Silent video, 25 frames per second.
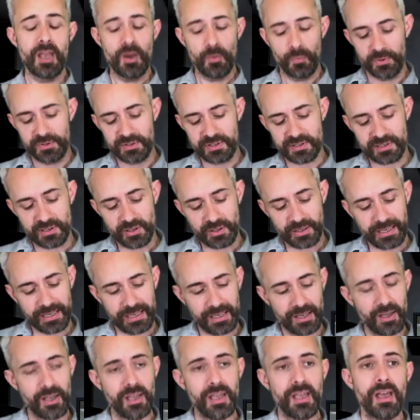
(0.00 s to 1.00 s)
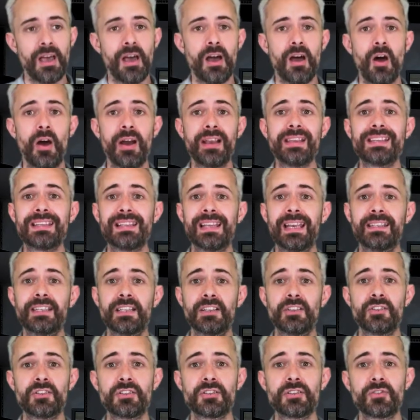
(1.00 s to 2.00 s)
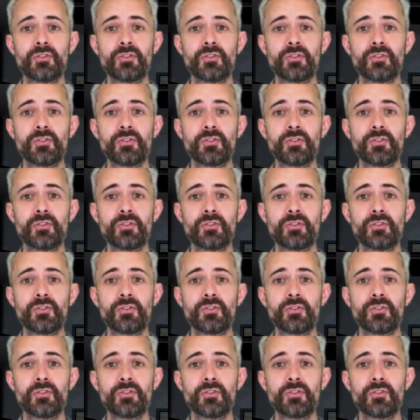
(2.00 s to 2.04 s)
which is looking at isolating just